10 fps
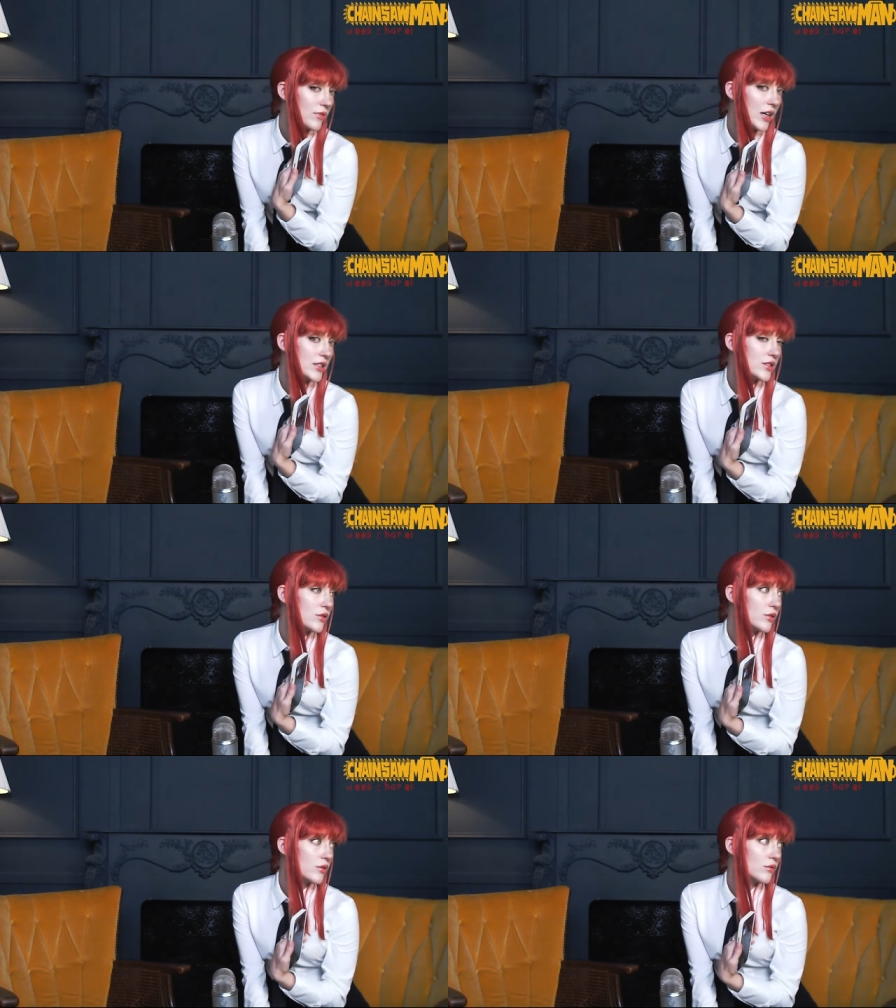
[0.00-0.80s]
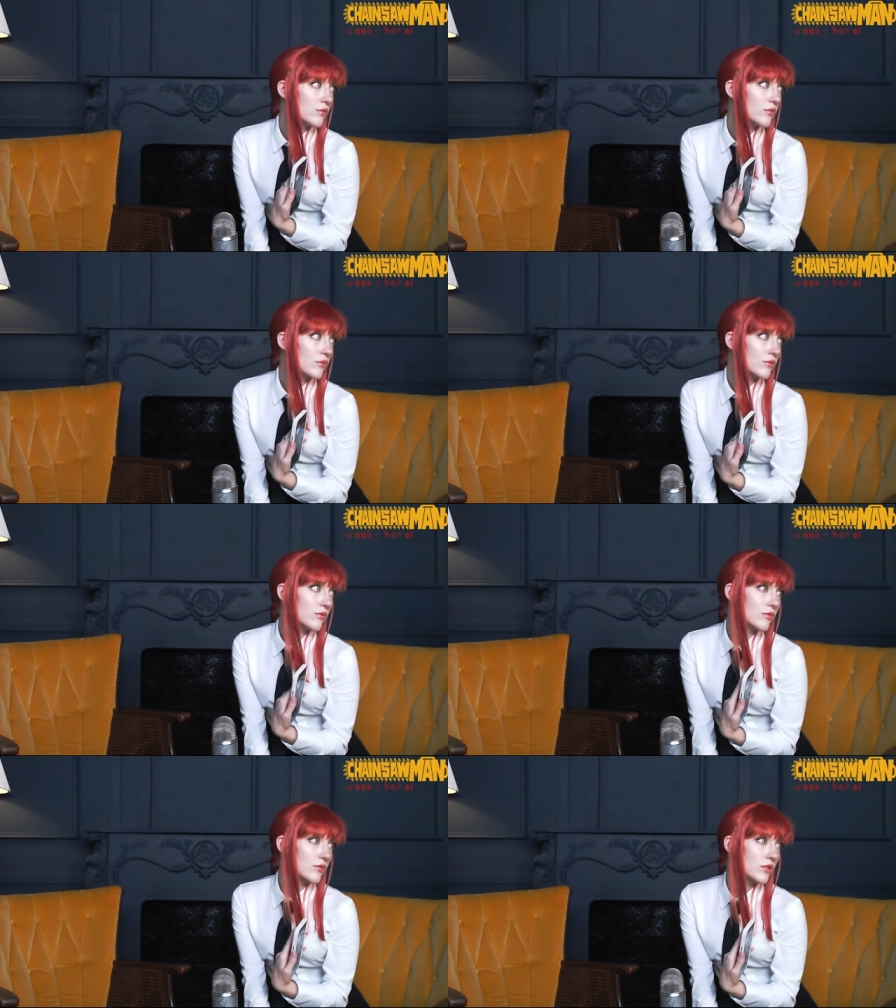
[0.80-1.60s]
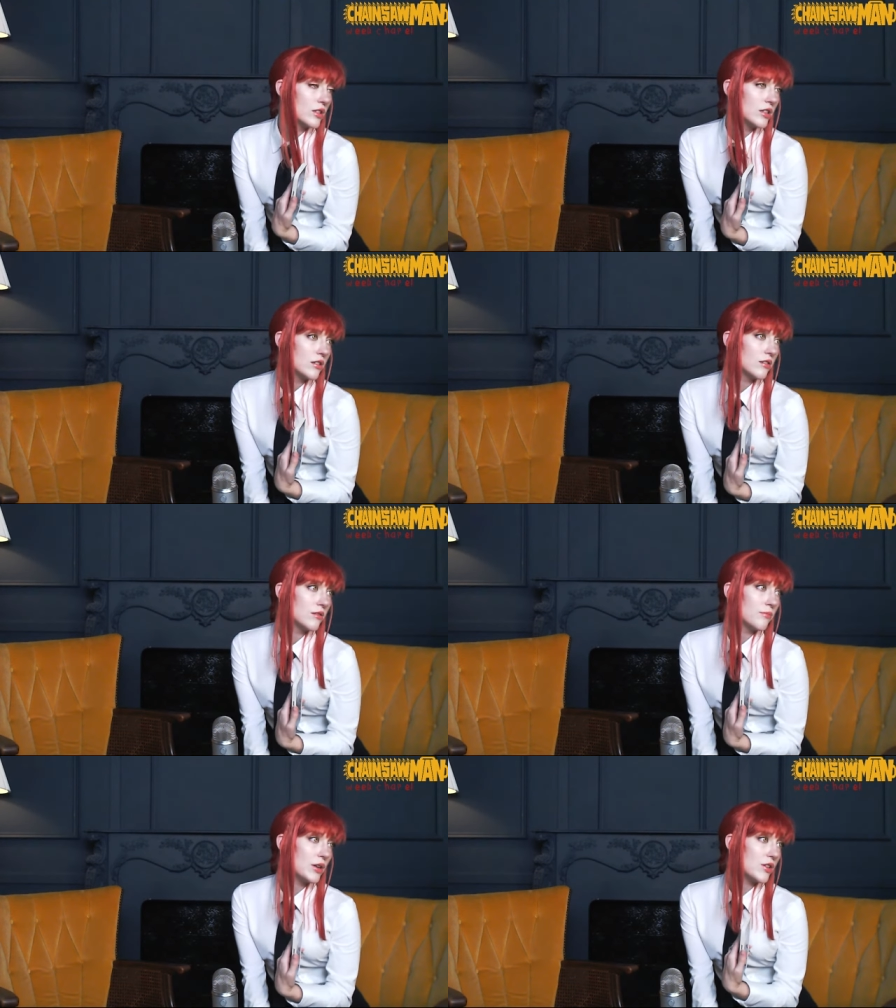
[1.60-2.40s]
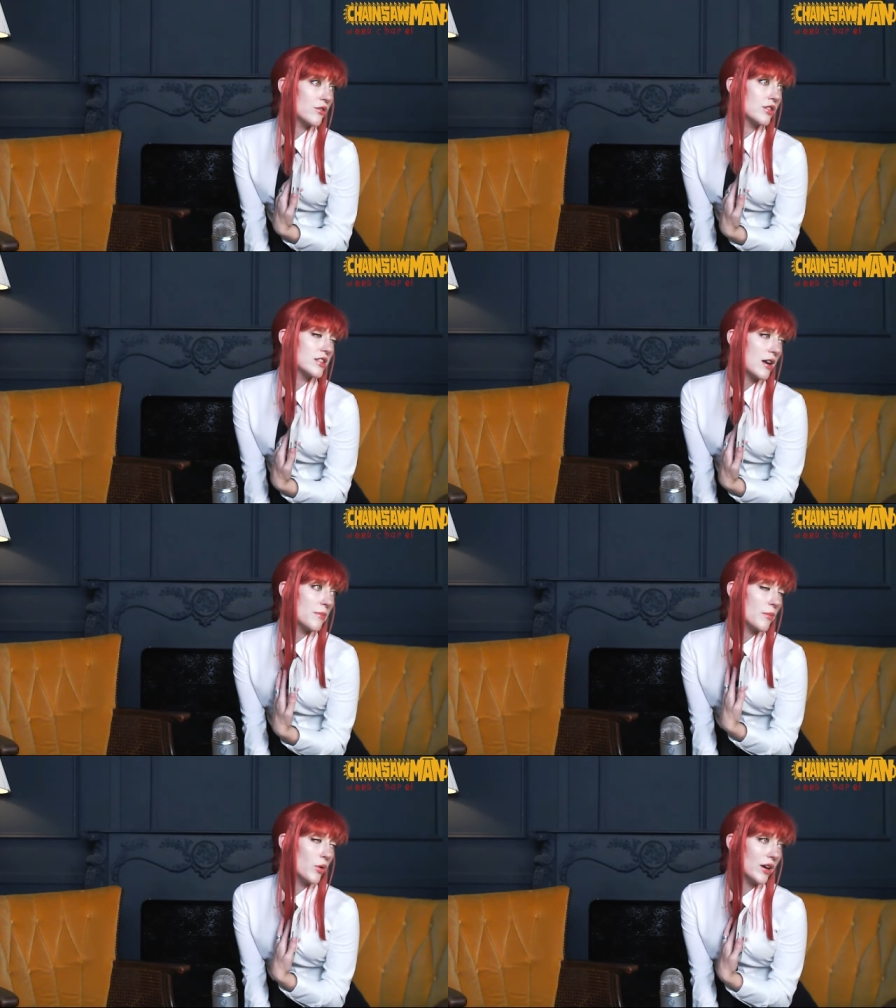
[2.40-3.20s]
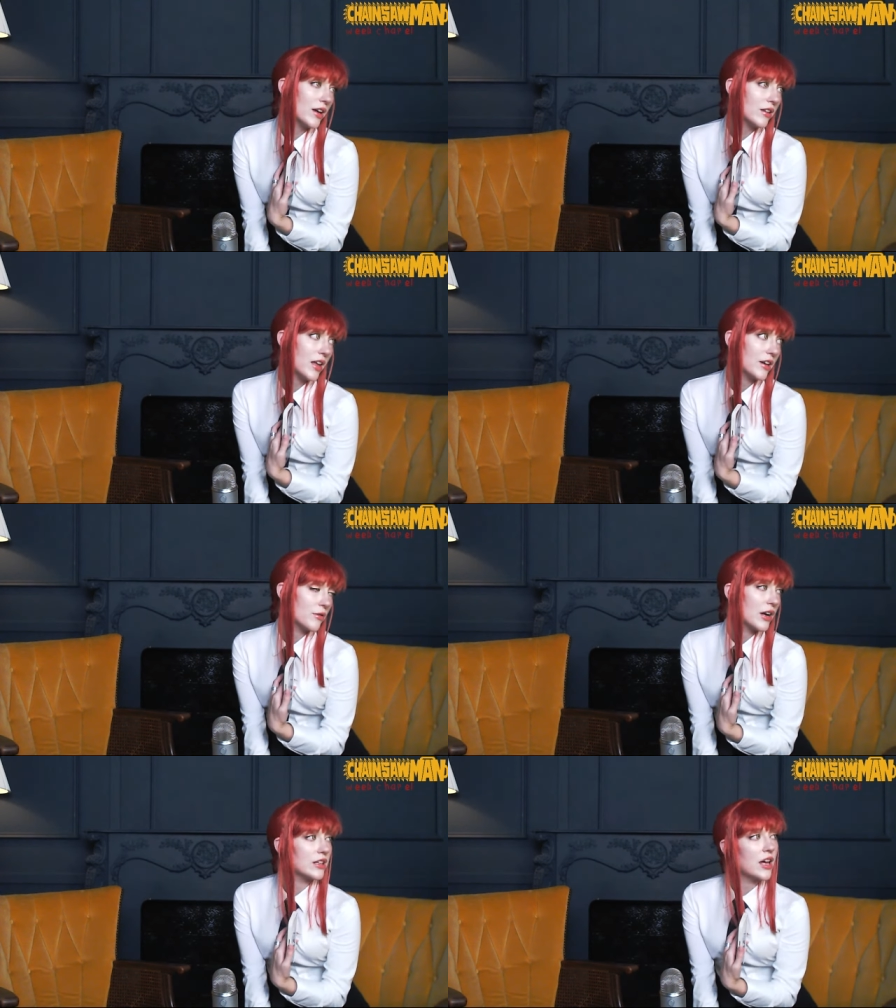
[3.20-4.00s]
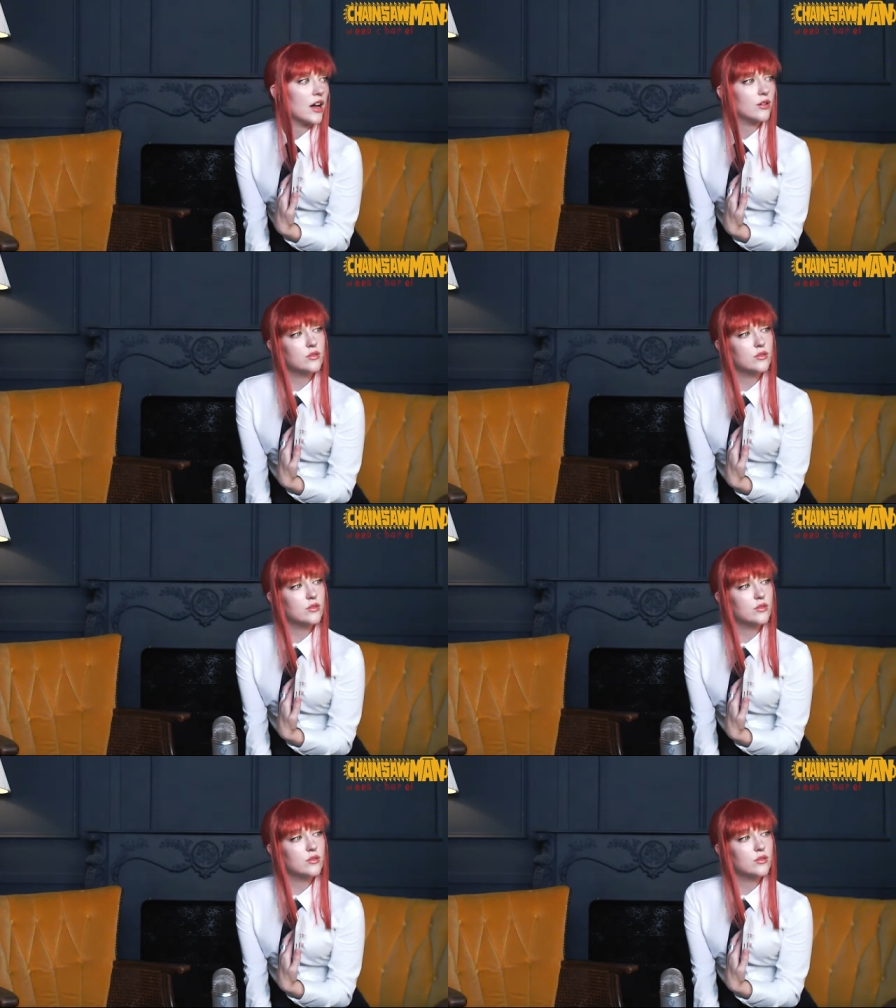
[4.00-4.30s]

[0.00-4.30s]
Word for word: I do. But you're the type of boy I like right now.